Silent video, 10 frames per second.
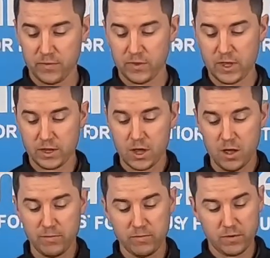They
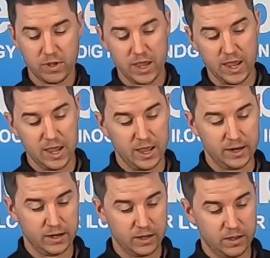come
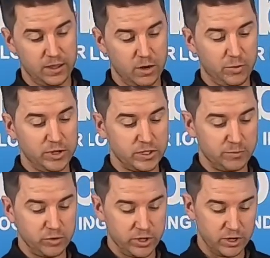and they're pretty
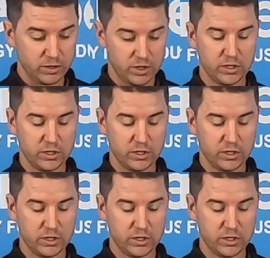simple here.